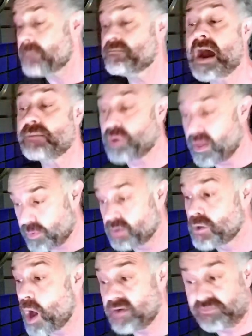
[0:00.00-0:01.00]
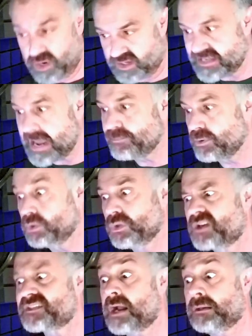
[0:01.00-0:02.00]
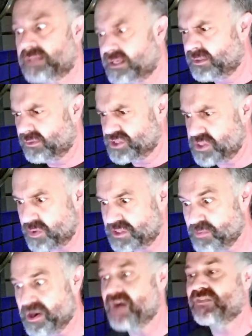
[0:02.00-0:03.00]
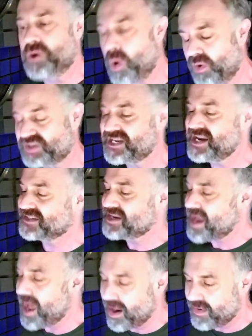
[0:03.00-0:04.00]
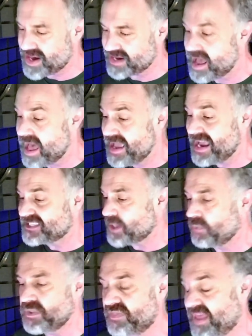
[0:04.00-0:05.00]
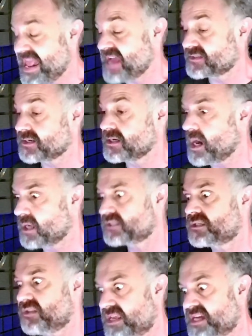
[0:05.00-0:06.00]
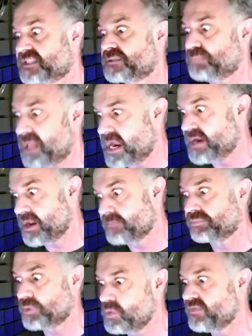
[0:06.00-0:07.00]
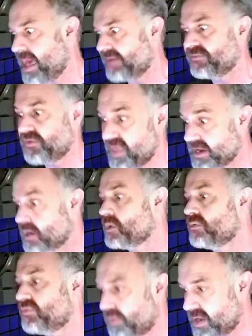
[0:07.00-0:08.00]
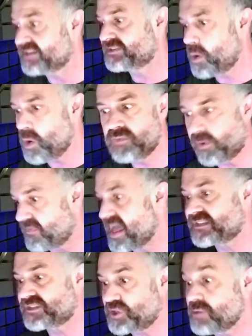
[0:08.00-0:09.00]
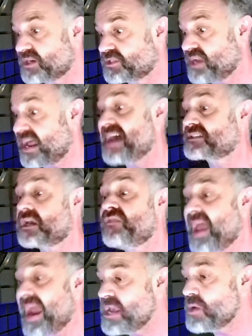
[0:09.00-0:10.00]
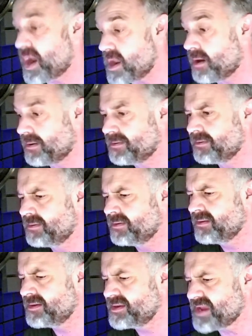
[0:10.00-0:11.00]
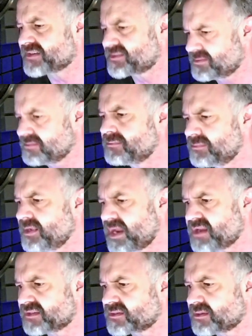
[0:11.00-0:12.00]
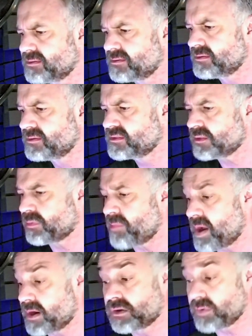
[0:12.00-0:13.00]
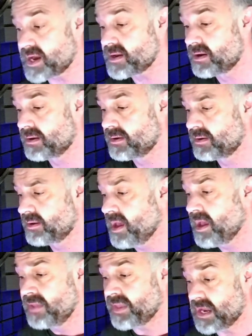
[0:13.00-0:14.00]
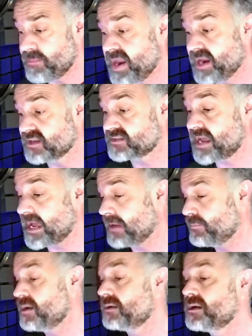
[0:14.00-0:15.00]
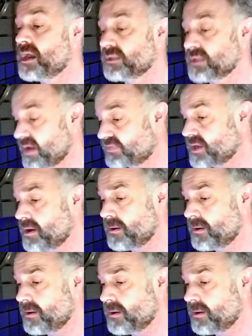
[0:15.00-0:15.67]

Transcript: My brother in law, for example, looks a little Jewish, but of course he's an Aryan. It's only that he has to constantly explain and prove everything over and over. That's too much to ask of anyone. Yes, it is, Silbermann agreed. Then he paid his tab and left.